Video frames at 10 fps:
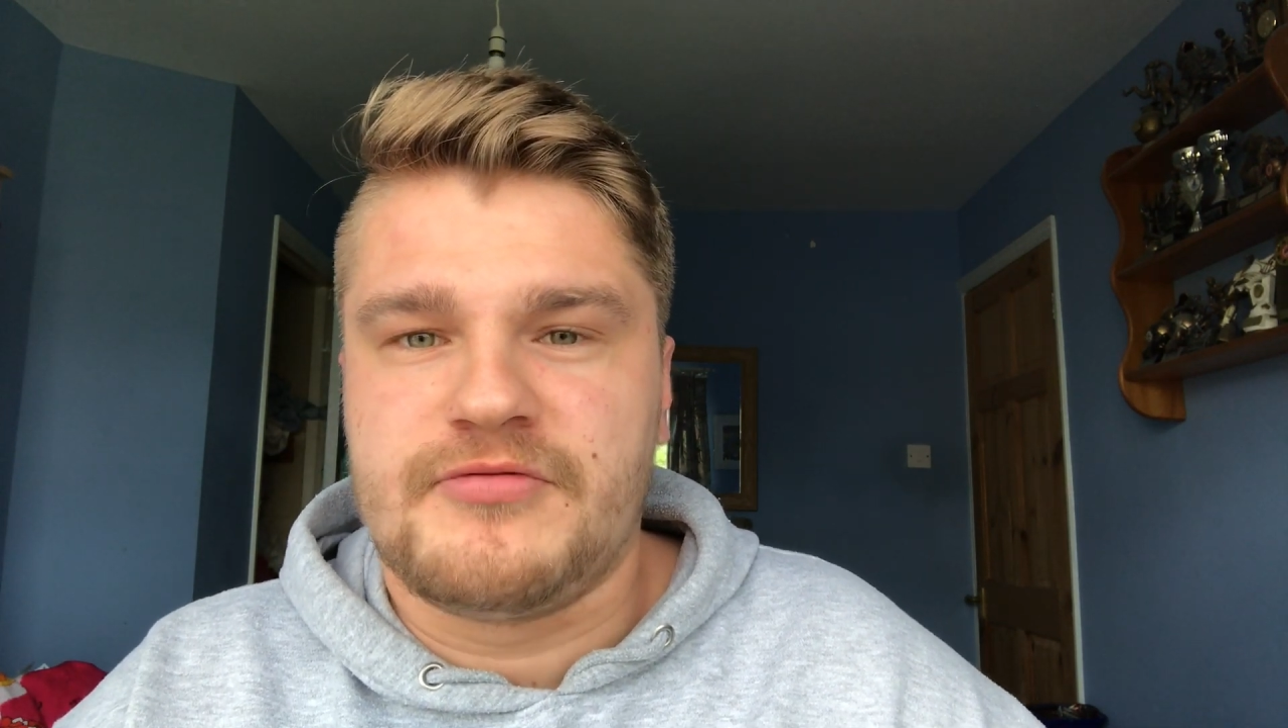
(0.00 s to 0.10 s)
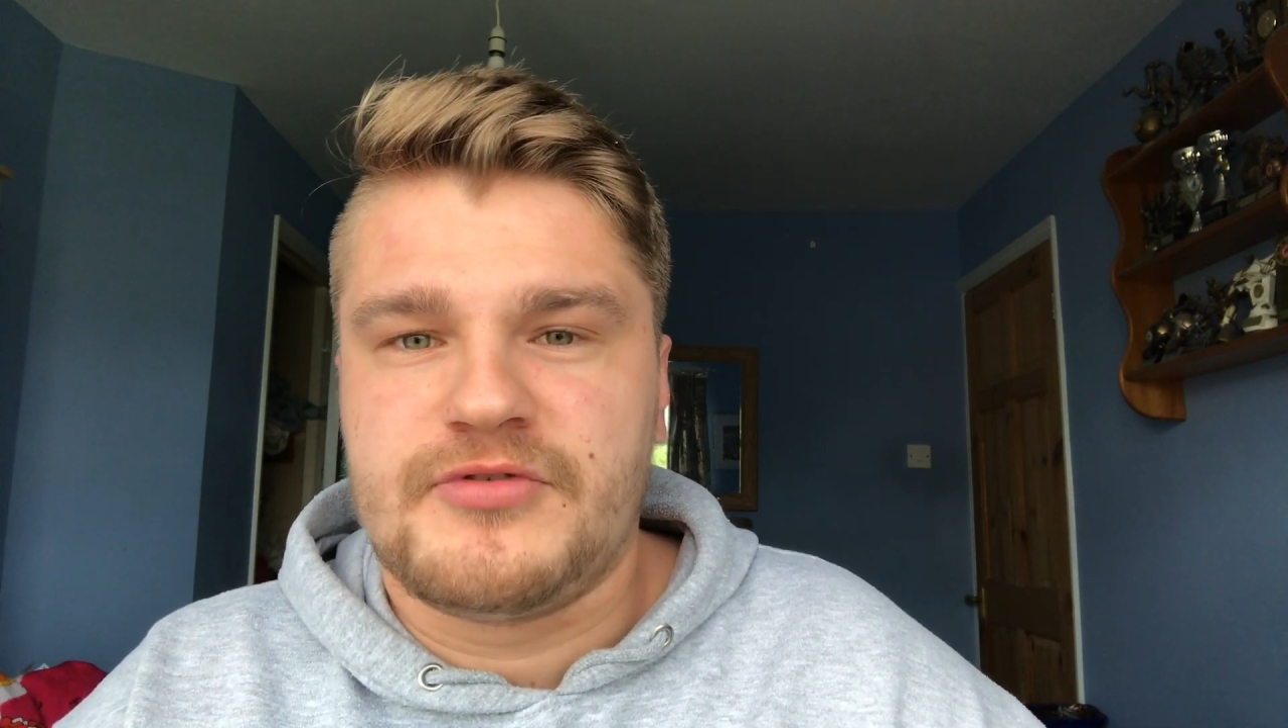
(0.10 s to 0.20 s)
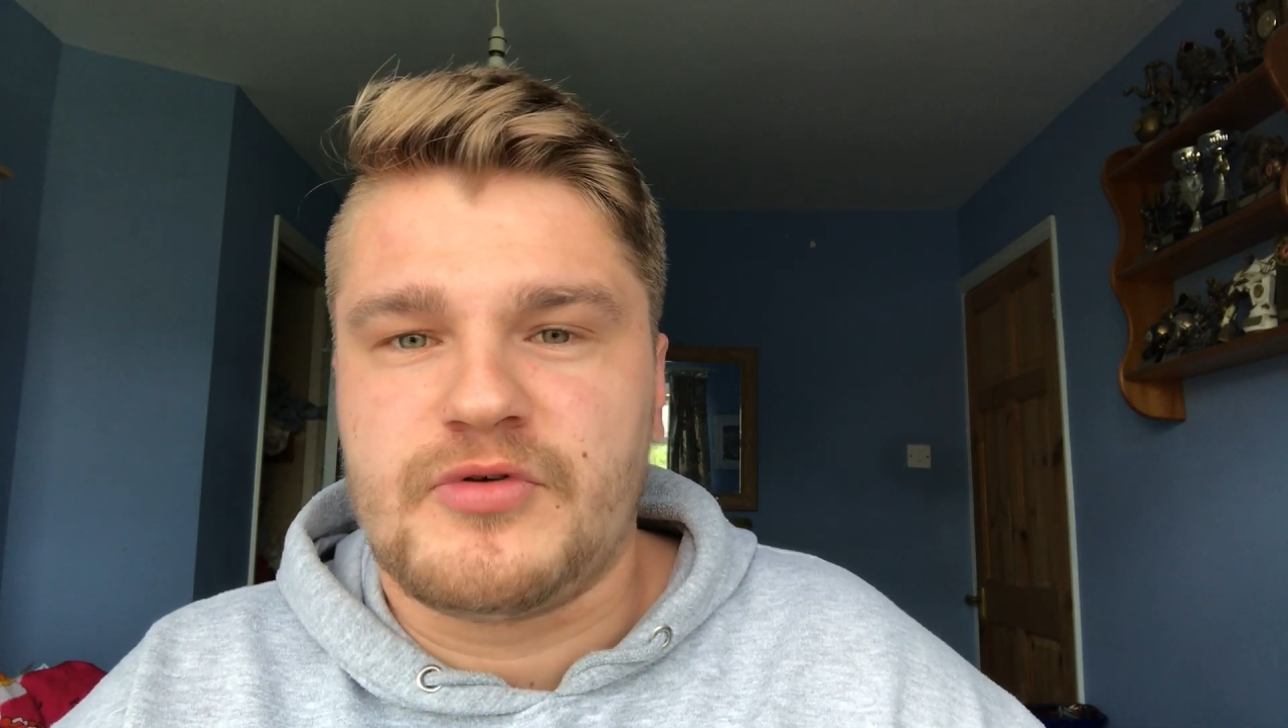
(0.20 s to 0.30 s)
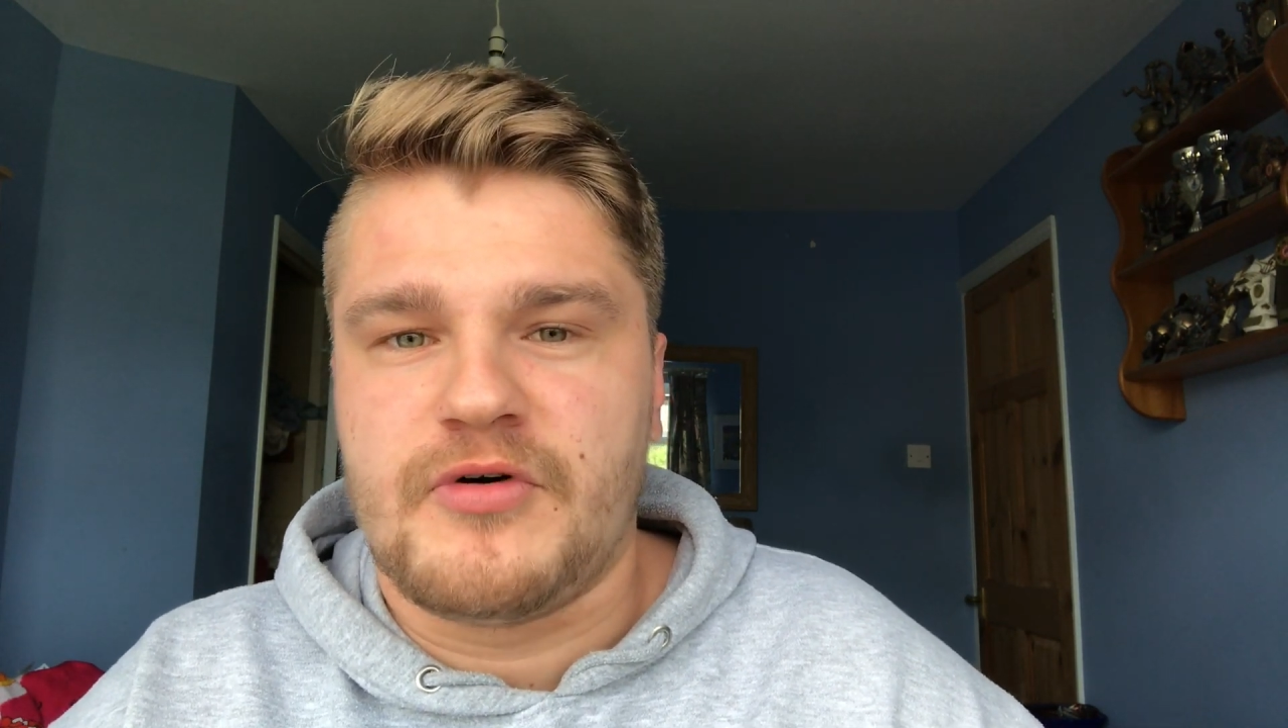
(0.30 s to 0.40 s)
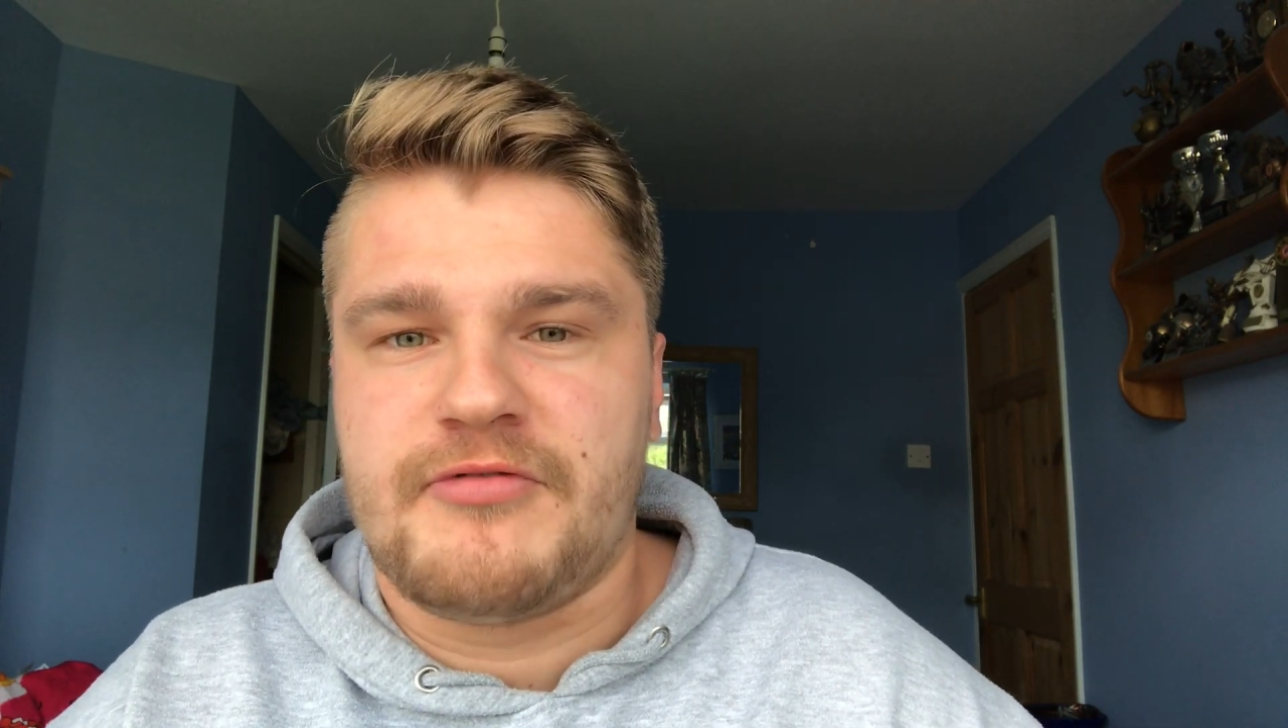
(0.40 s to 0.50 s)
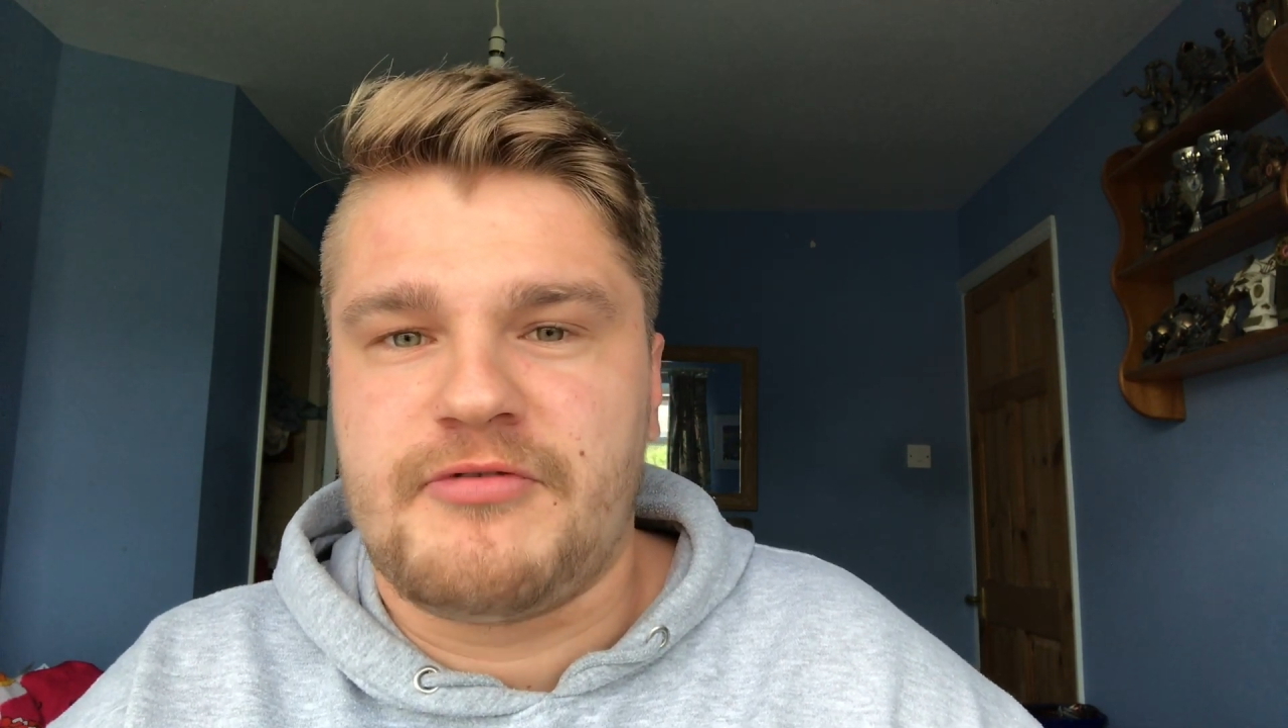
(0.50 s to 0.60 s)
sort of